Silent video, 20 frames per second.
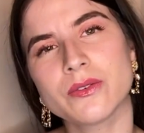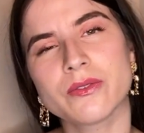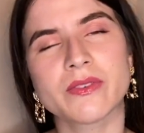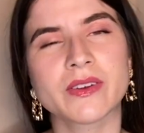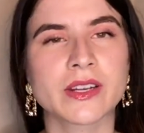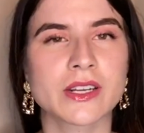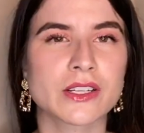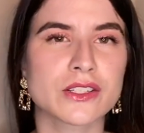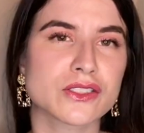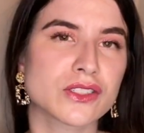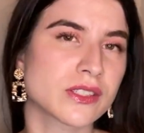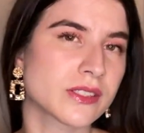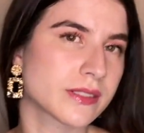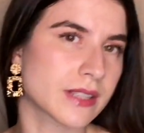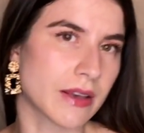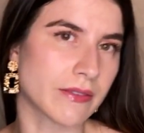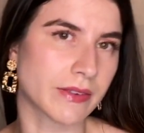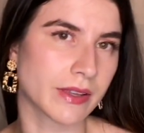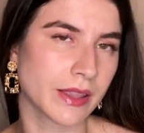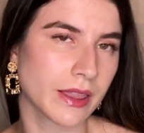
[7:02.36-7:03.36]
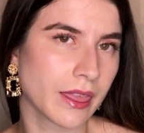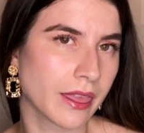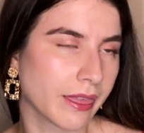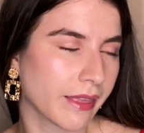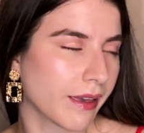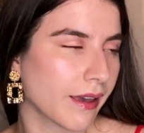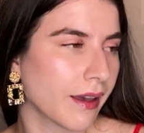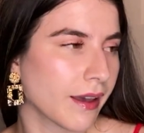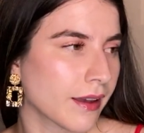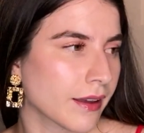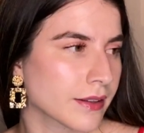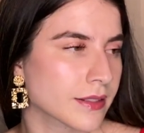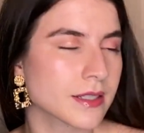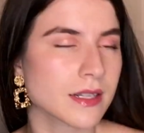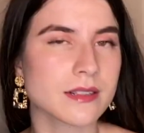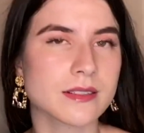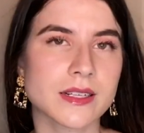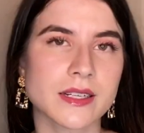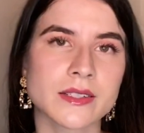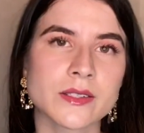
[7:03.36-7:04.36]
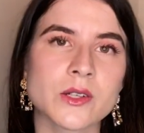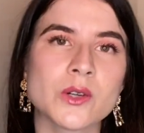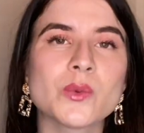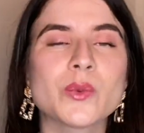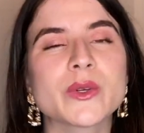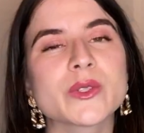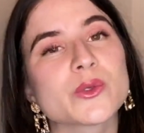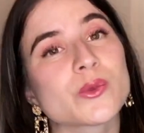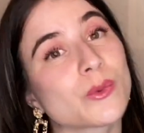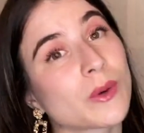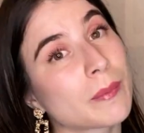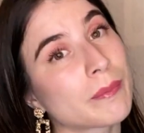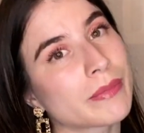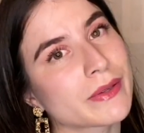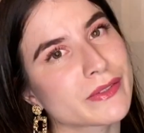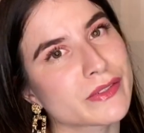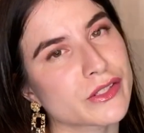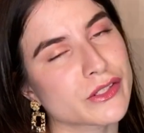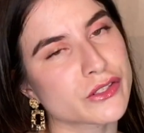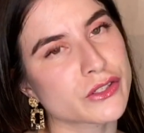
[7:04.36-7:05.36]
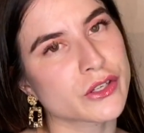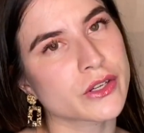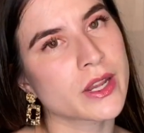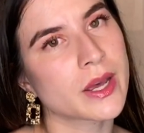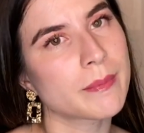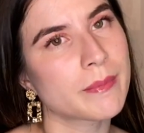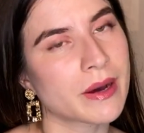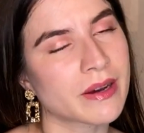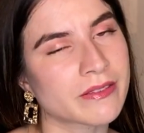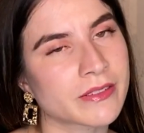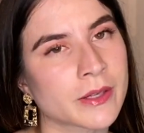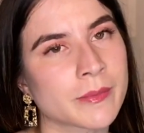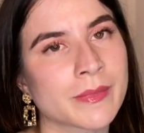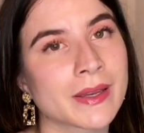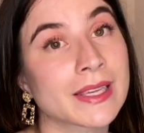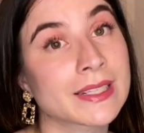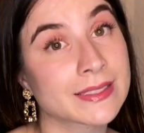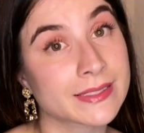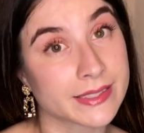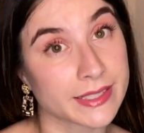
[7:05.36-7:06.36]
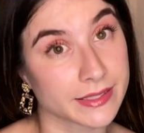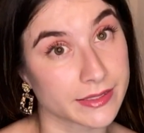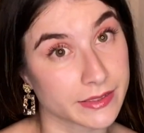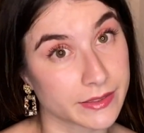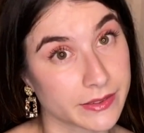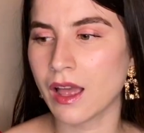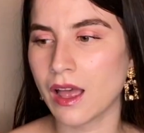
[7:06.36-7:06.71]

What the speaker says: finished in 7th and Daniel was one position above him in 6th.